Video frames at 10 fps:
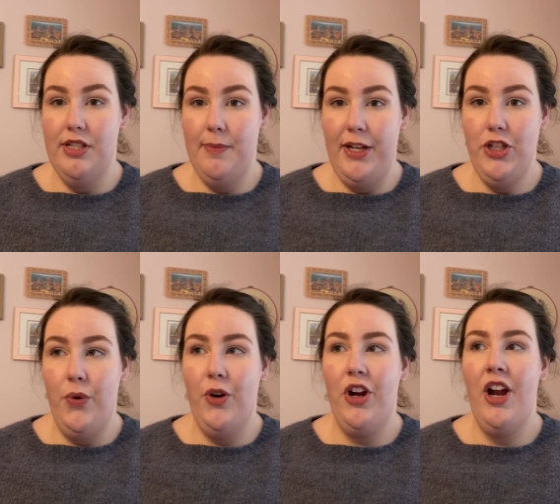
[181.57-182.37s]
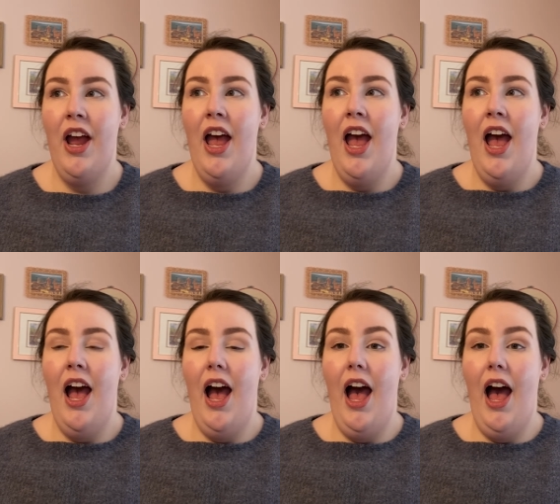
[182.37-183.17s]
my donor,
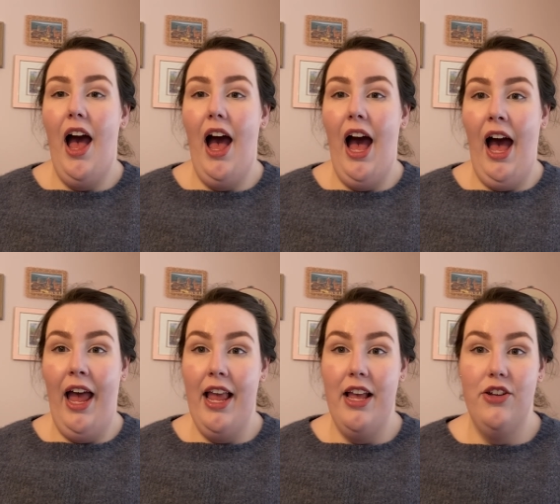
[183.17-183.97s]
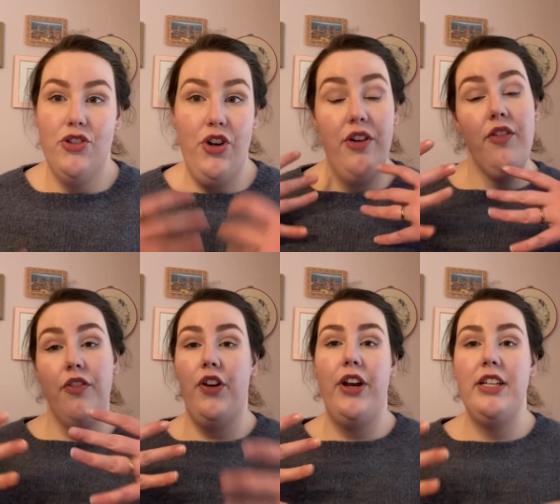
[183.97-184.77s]
I started
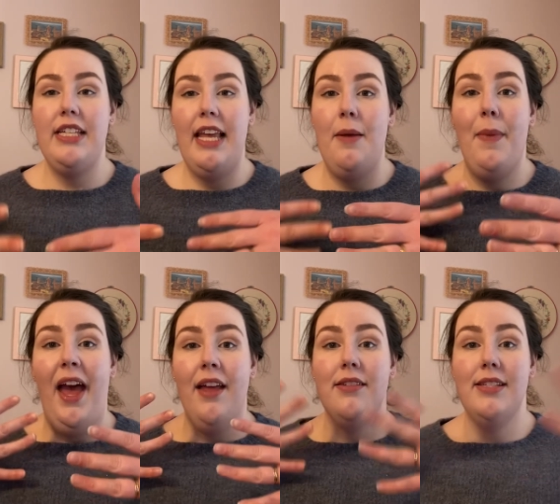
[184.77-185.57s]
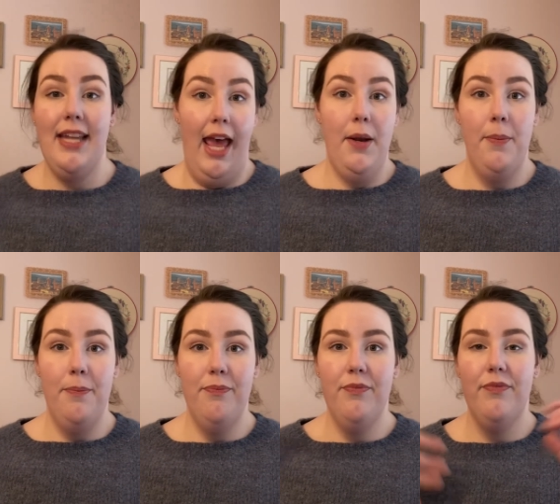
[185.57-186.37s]
referring to him as Ted.
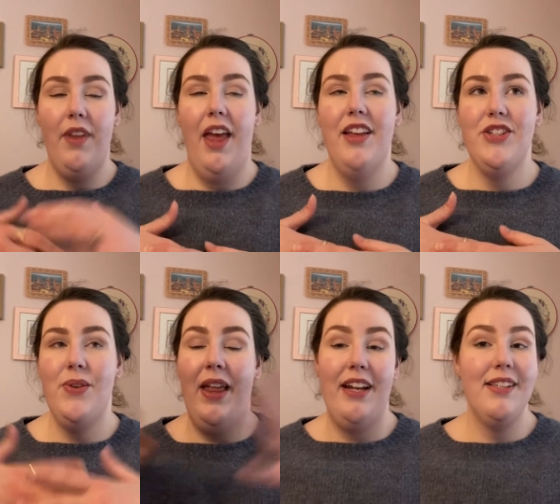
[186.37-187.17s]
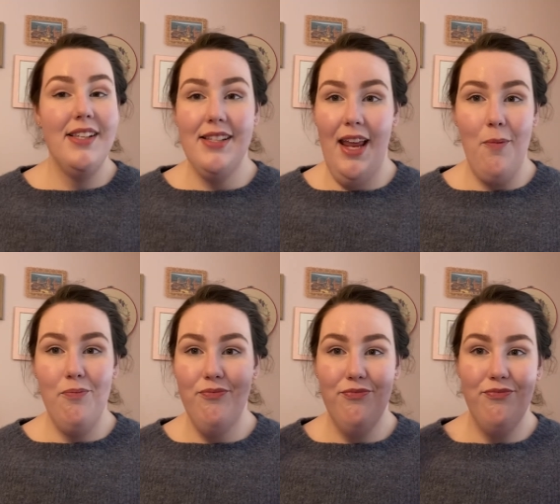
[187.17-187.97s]
So that is his name
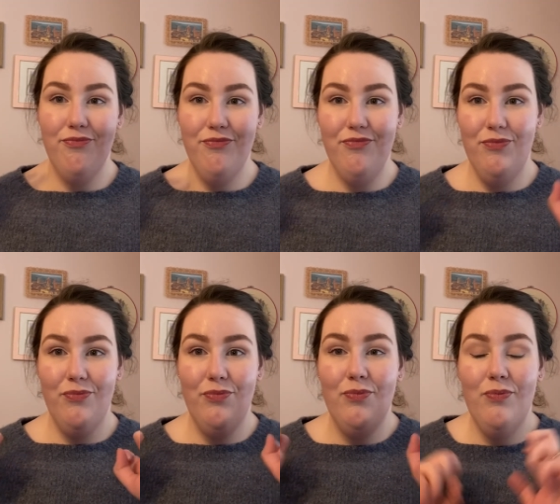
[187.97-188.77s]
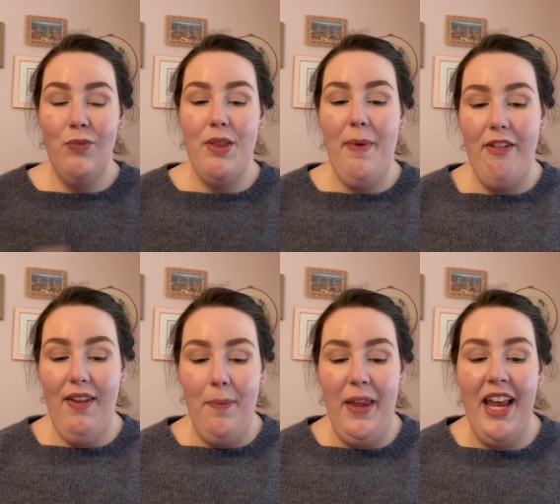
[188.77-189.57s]
with my
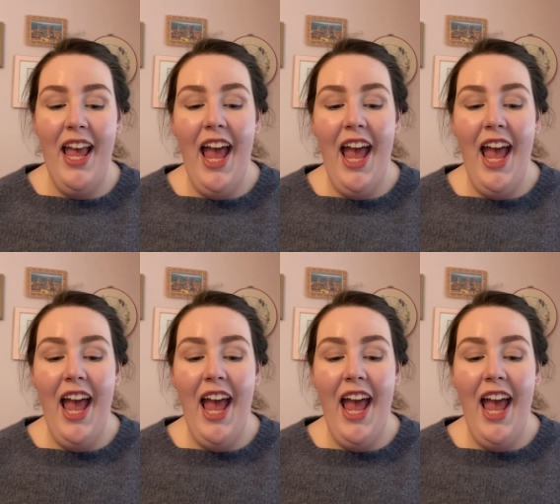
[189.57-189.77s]
family.